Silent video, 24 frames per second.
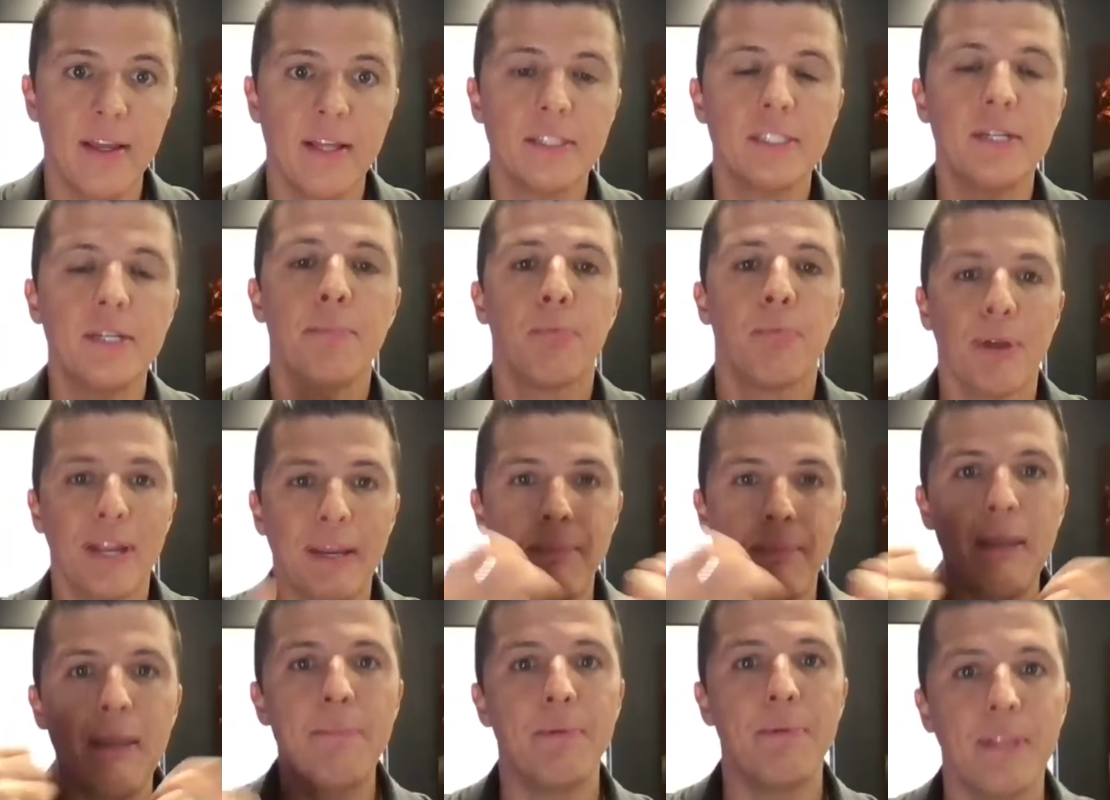to bring
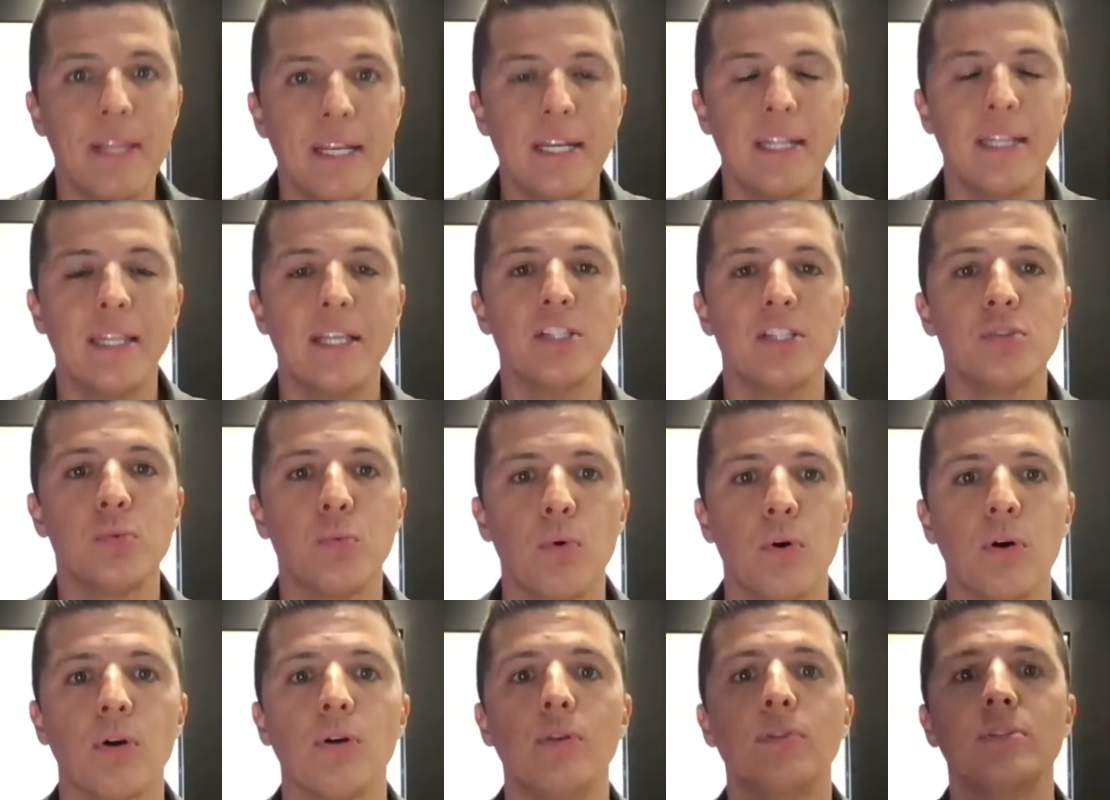people into this
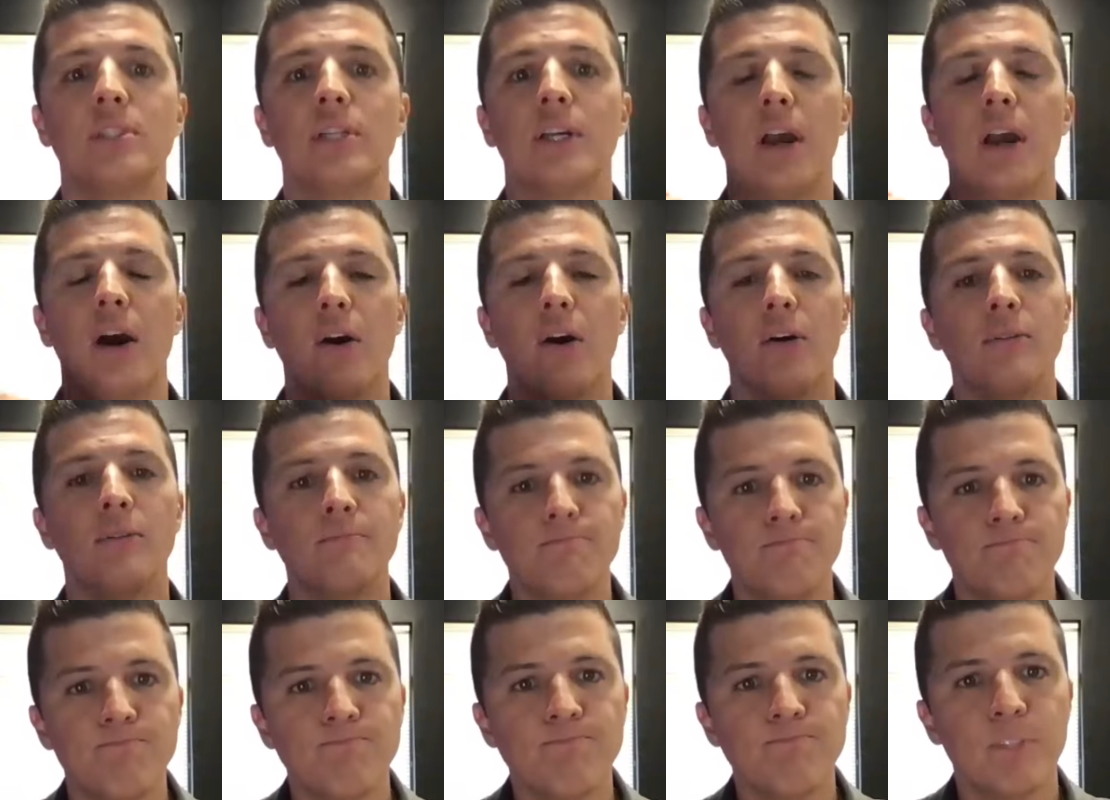world to go,
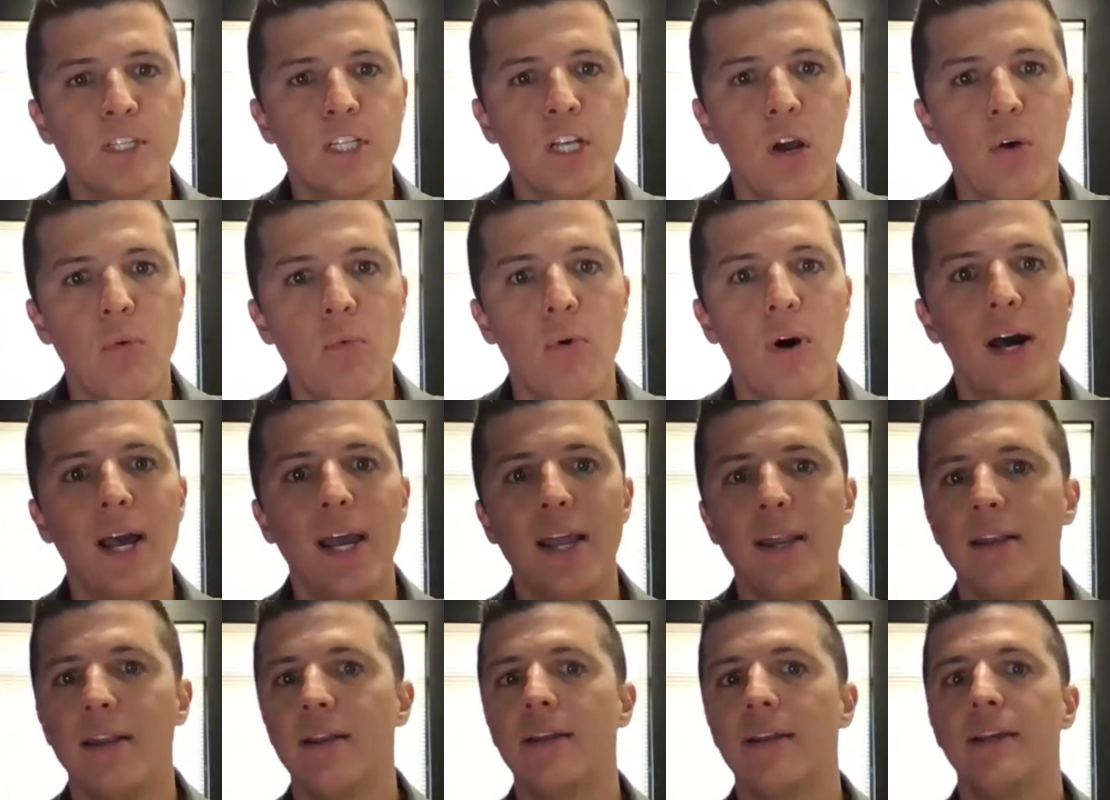you know what?